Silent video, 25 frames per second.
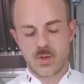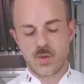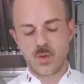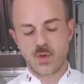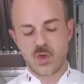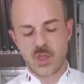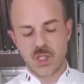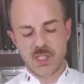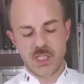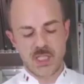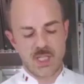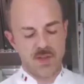
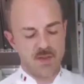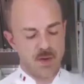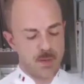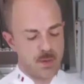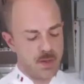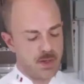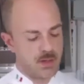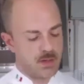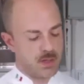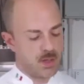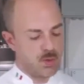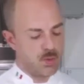take some
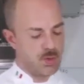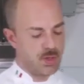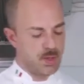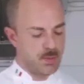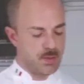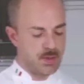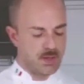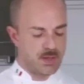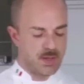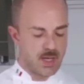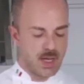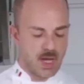sauce
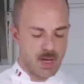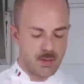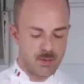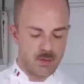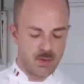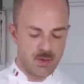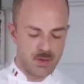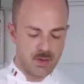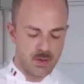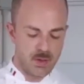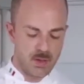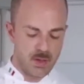
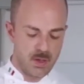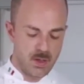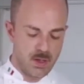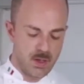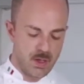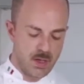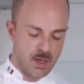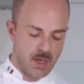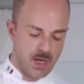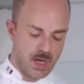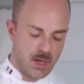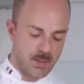that
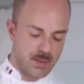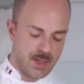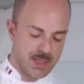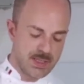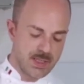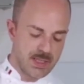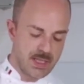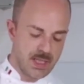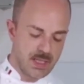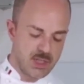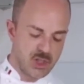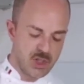we can
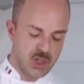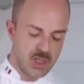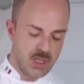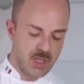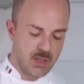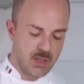use